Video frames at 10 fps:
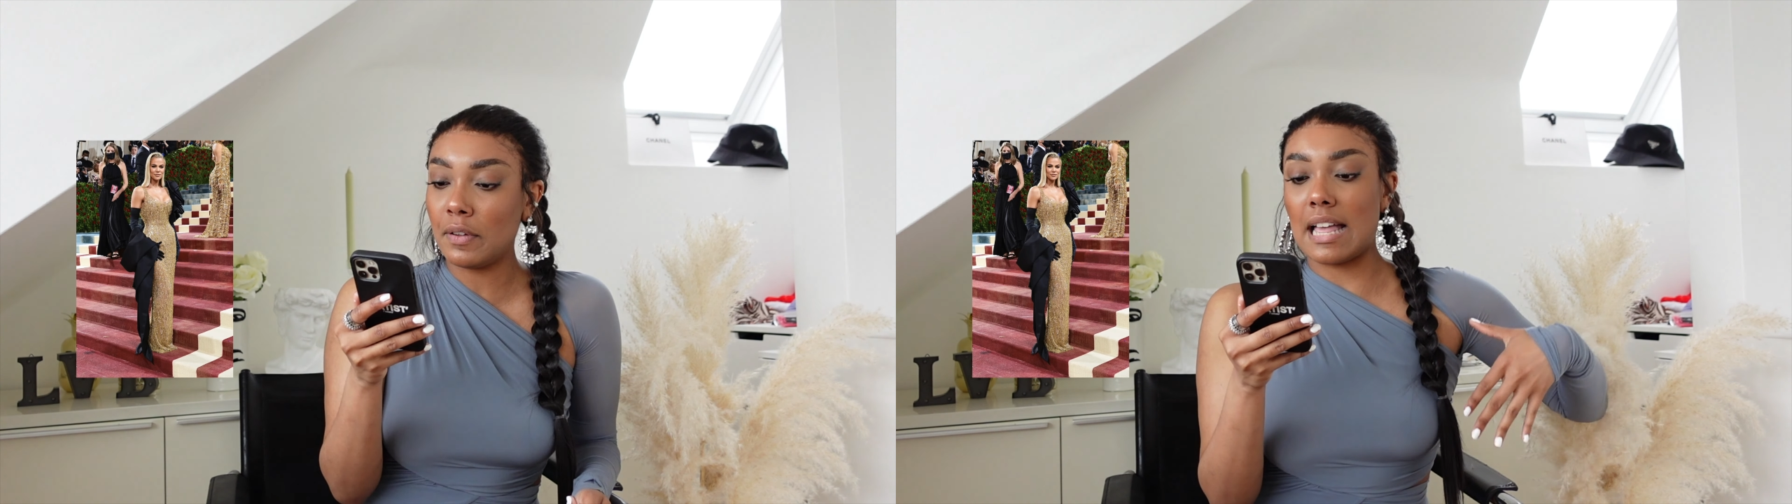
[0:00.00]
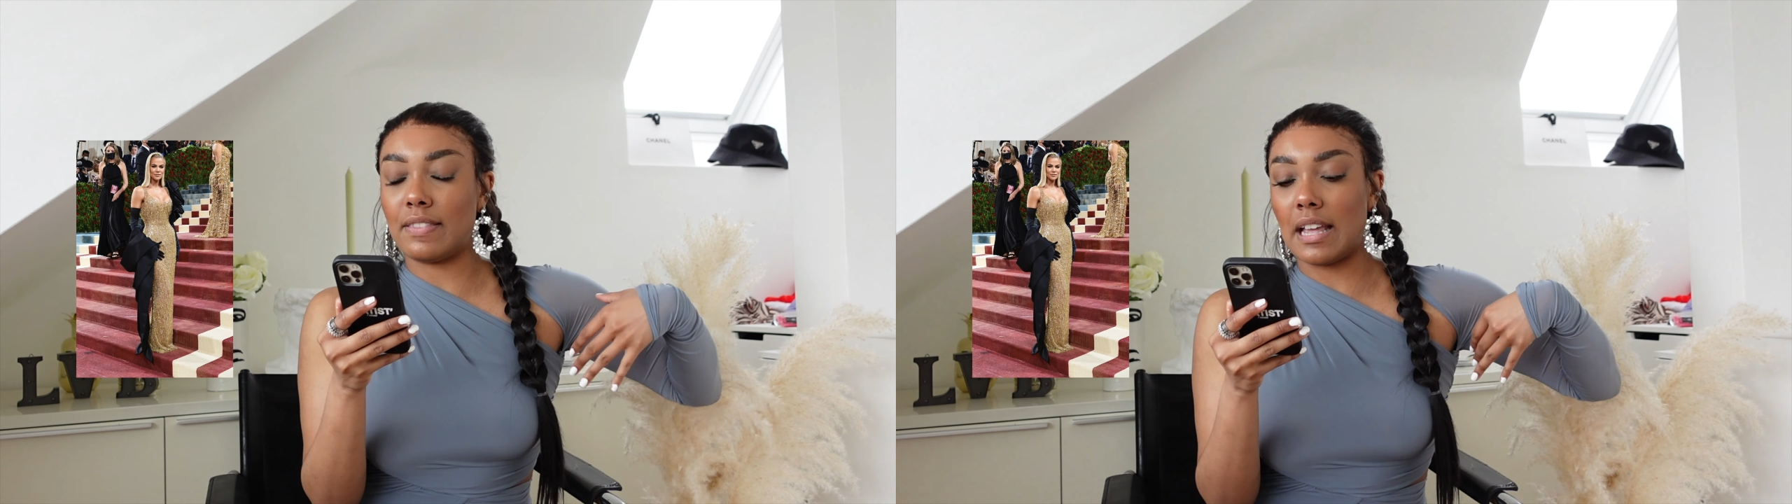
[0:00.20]

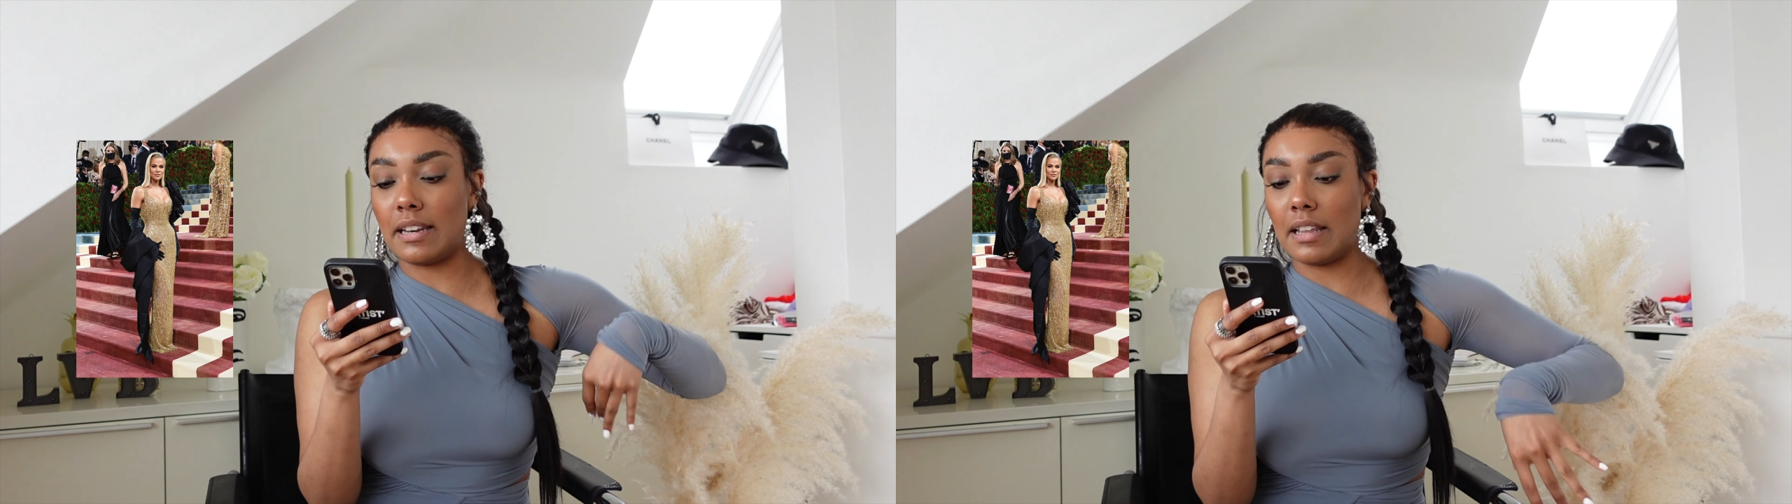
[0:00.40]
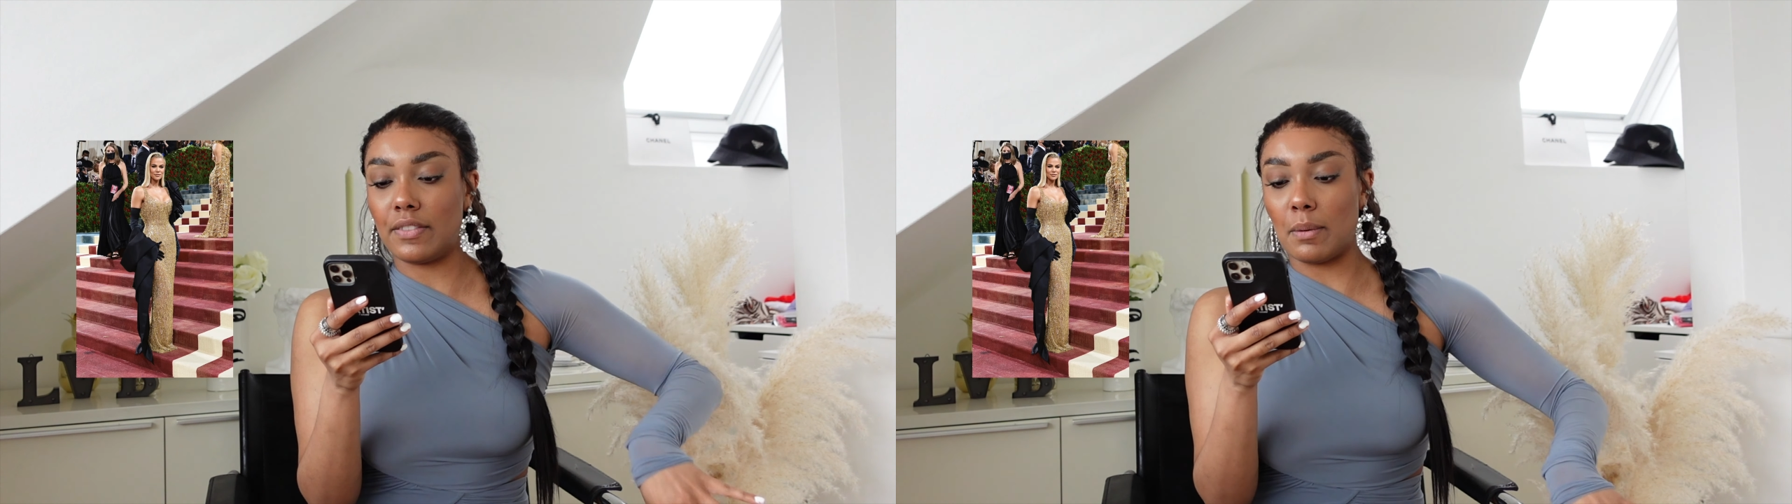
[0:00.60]
and
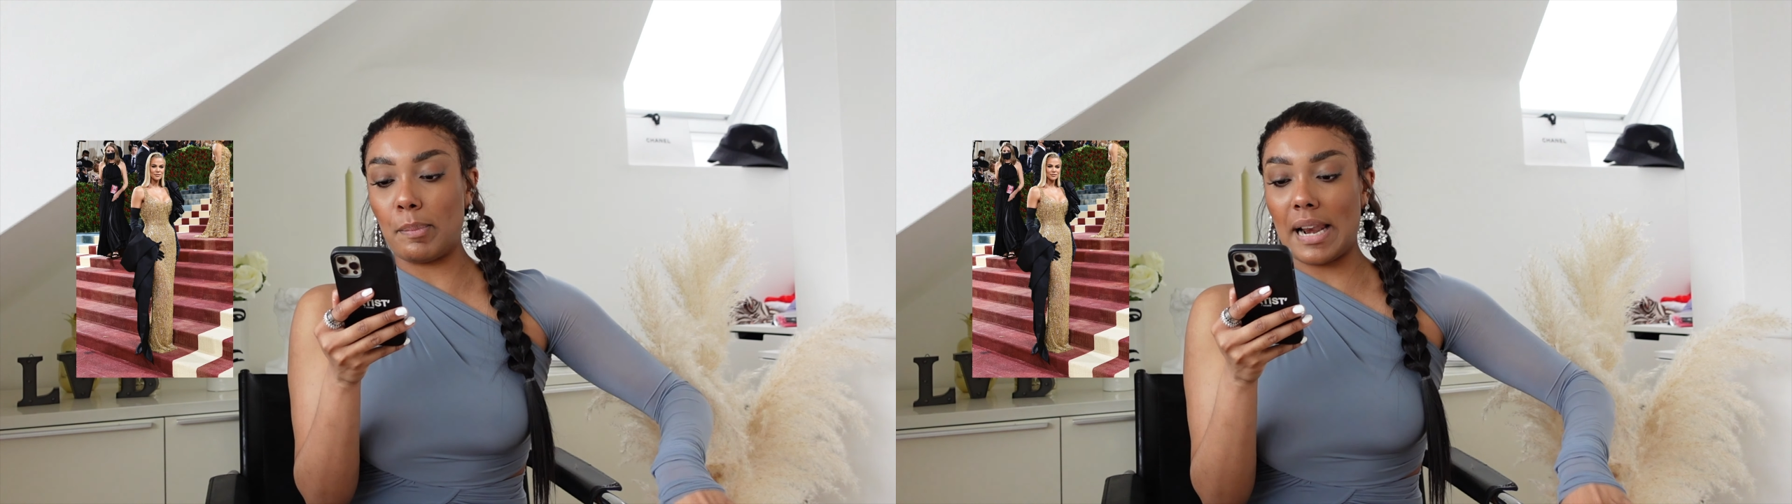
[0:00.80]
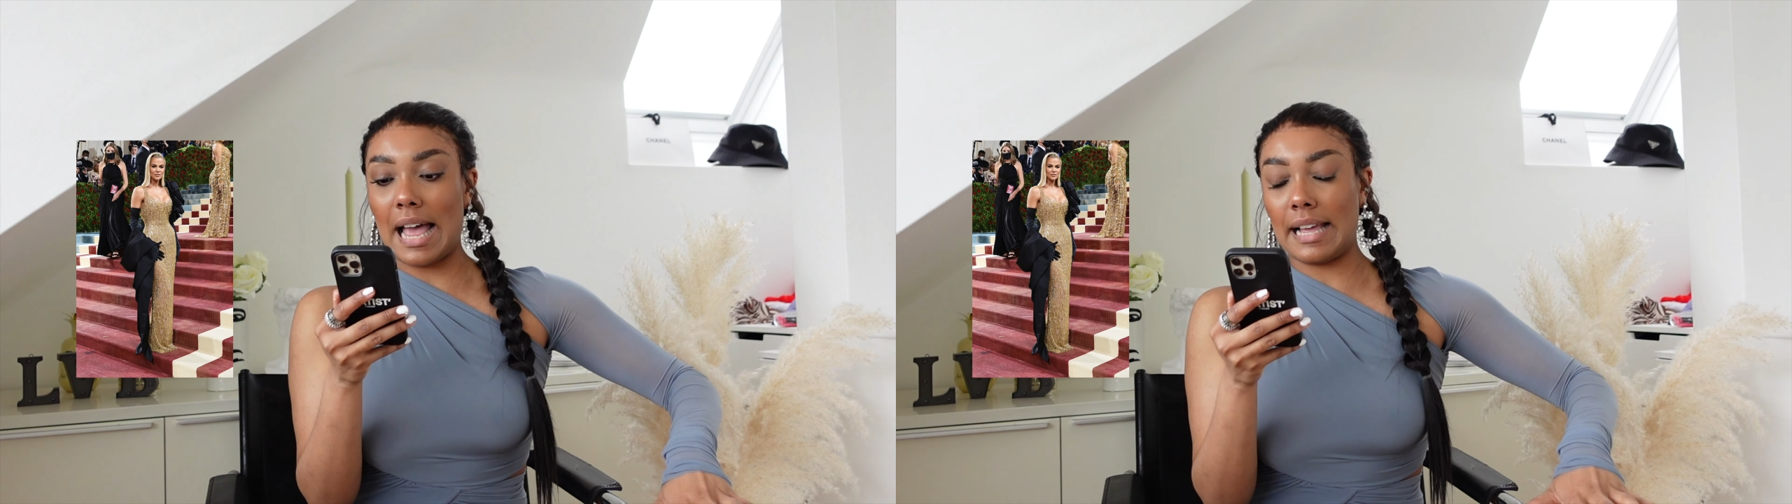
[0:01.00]
then the
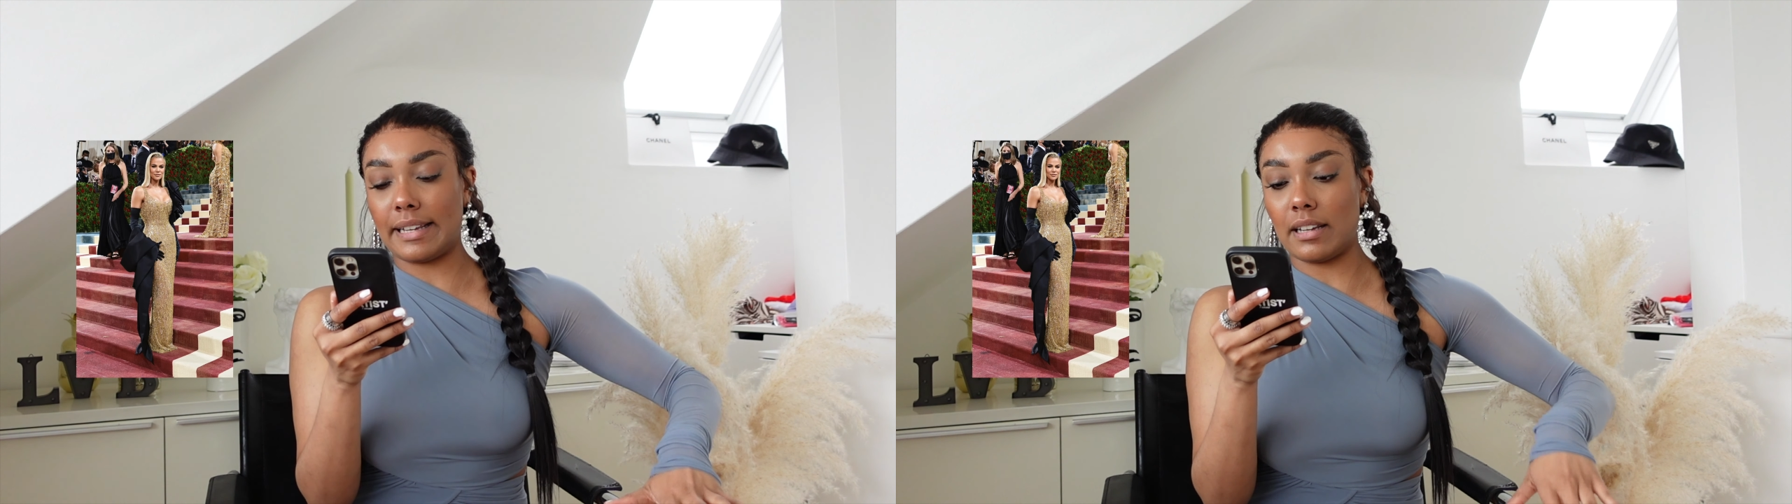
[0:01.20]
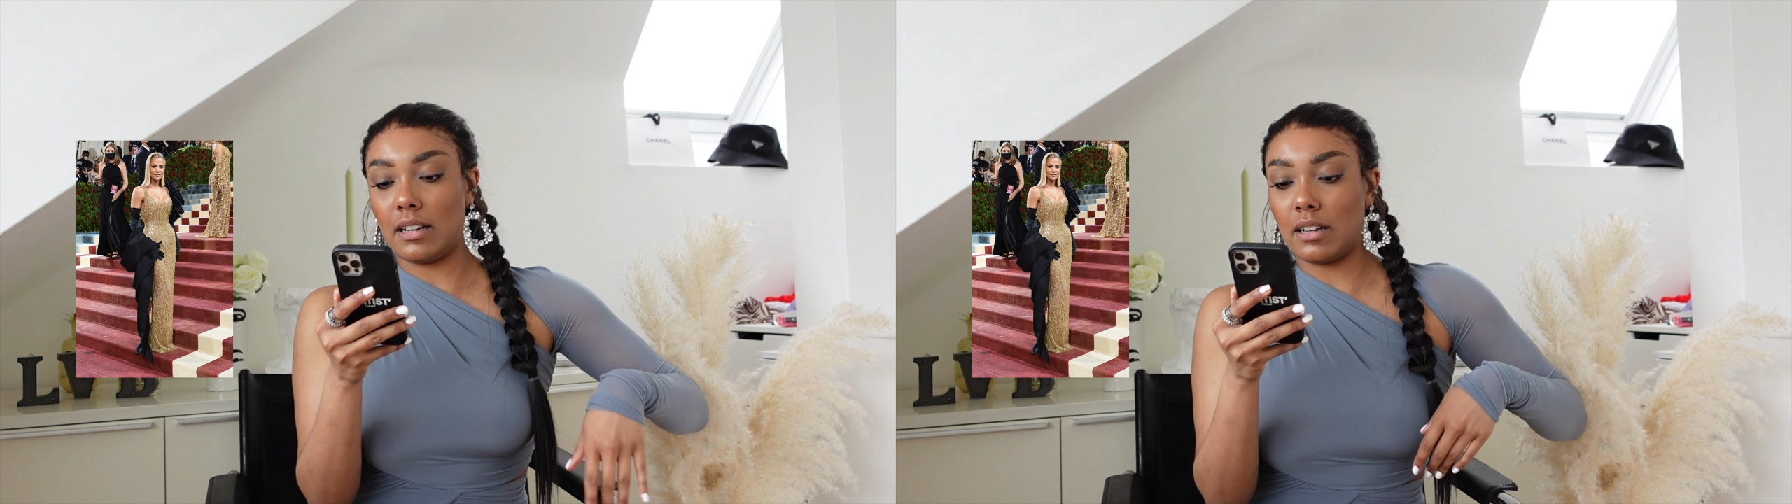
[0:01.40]

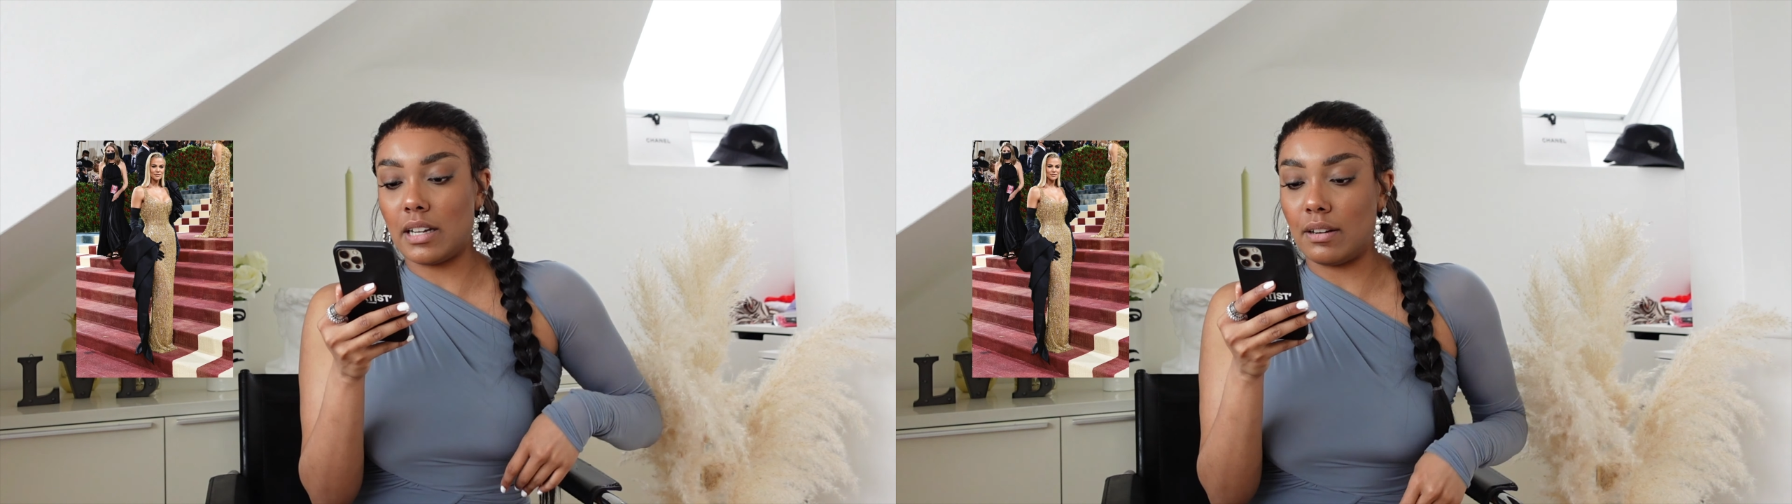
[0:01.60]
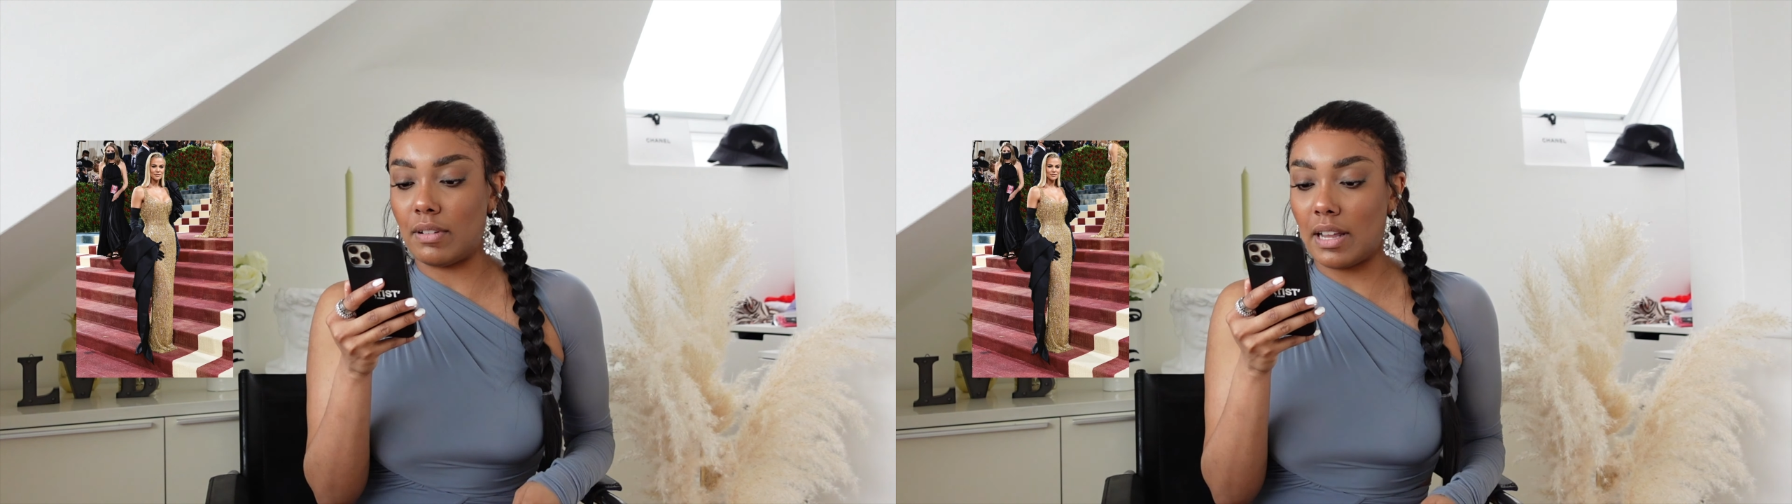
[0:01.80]
black kind of